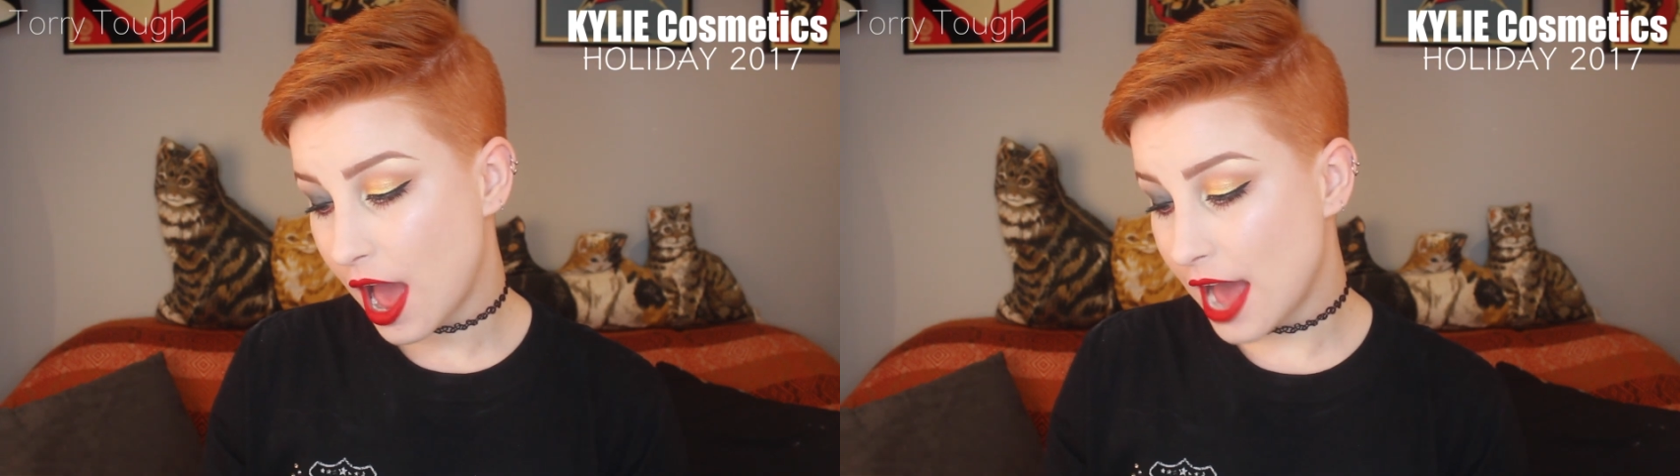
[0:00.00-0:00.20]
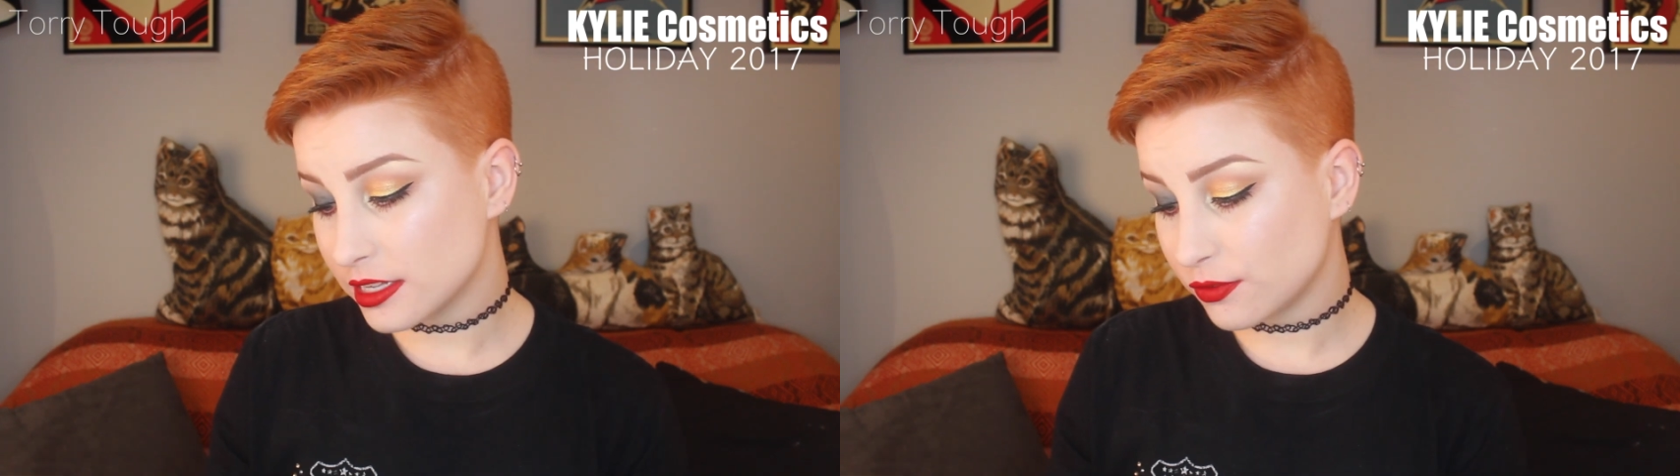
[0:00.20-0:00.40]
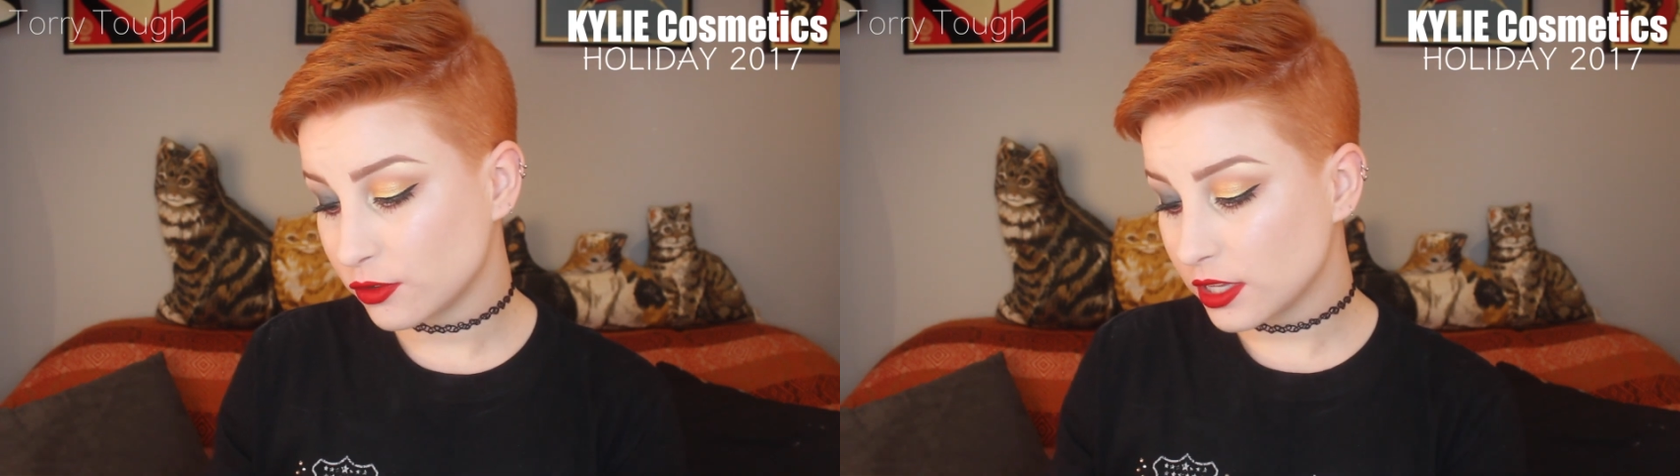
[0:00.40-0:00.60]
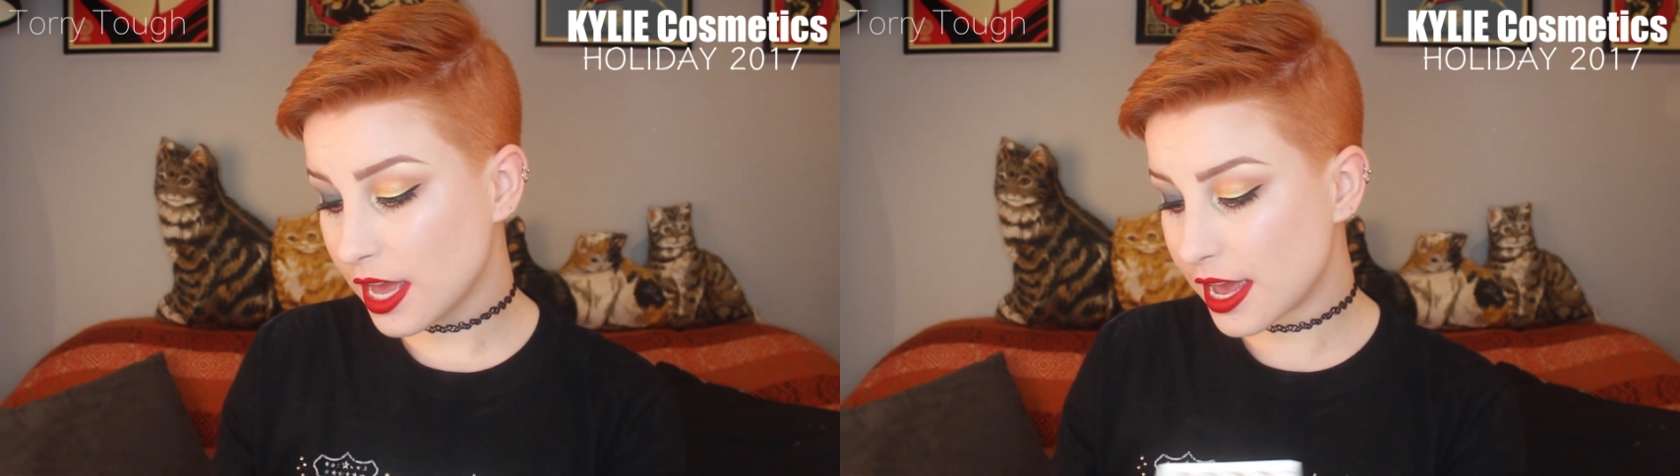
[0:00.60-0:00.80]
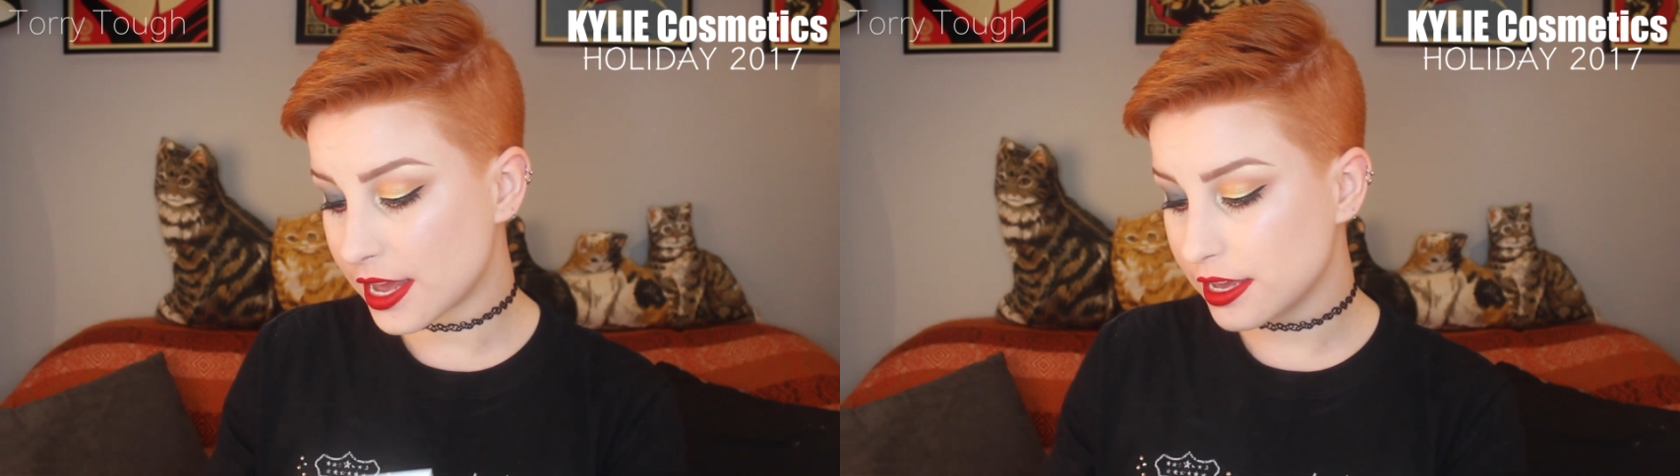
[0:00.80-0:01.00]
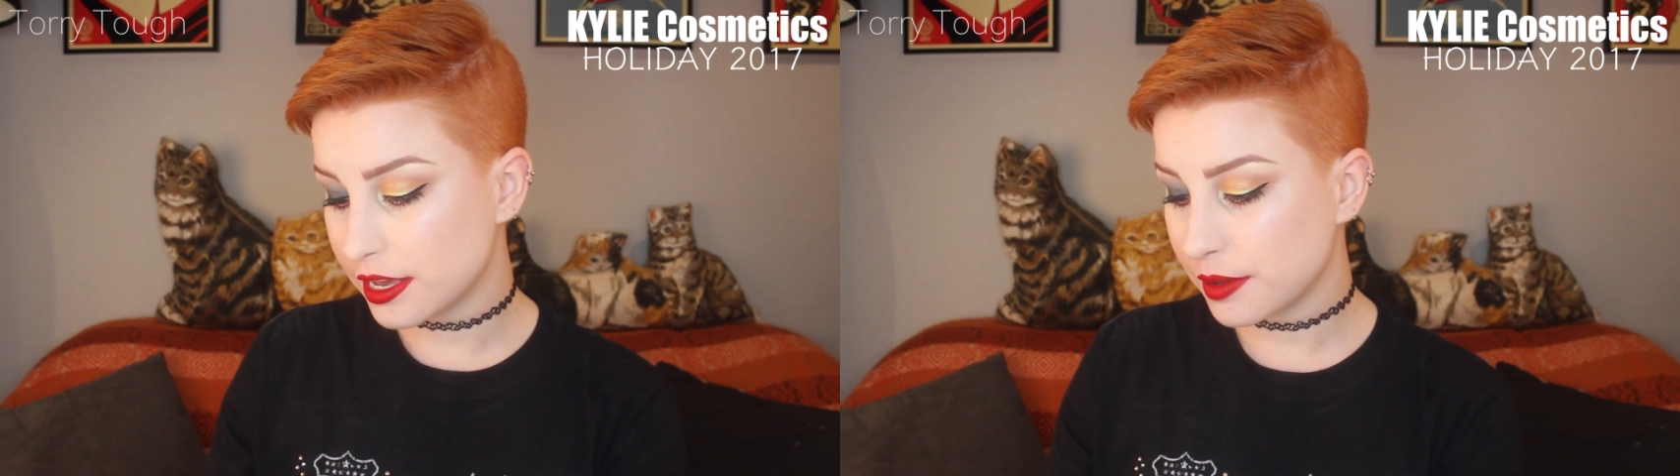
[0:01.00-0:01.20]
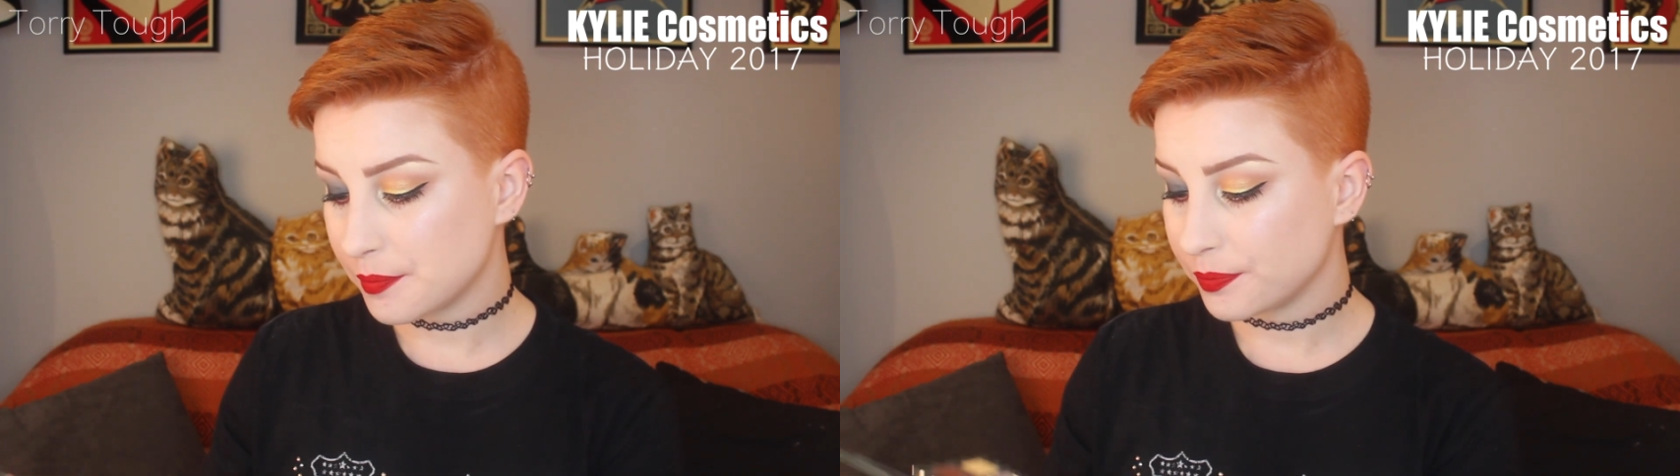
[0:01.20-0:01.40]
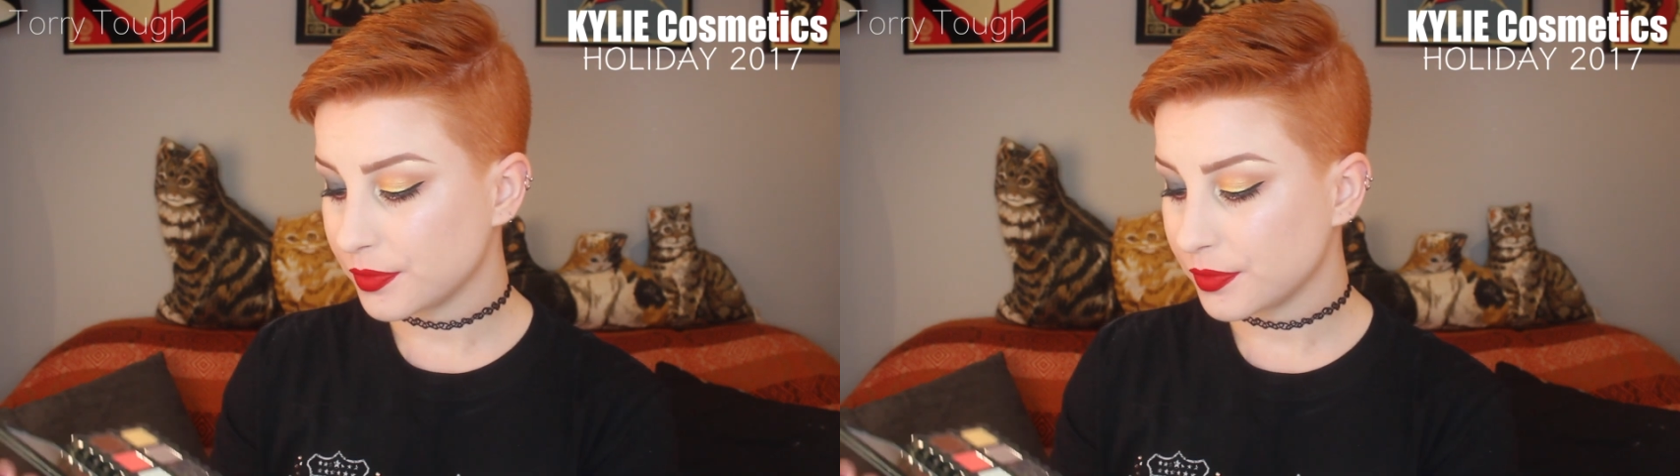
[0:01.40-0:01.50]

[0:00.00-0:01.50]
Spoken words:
As for like,